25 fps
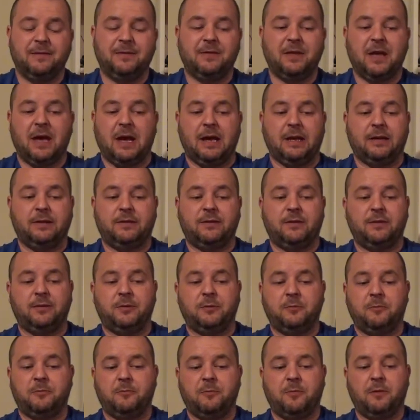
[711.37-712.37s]

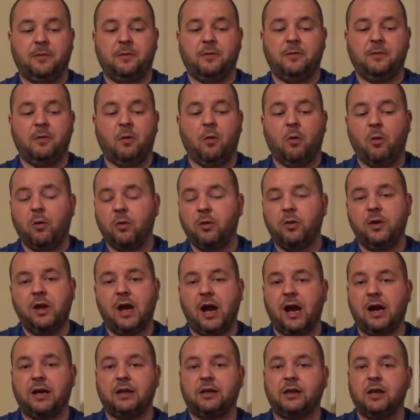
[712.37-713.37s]
that all the
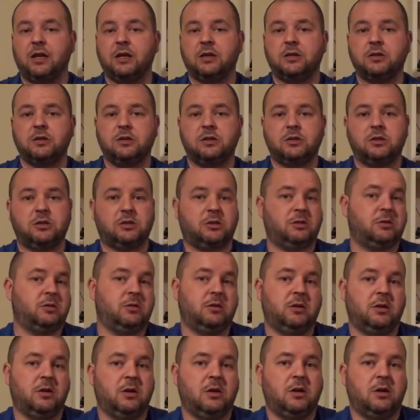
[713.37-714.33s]
actors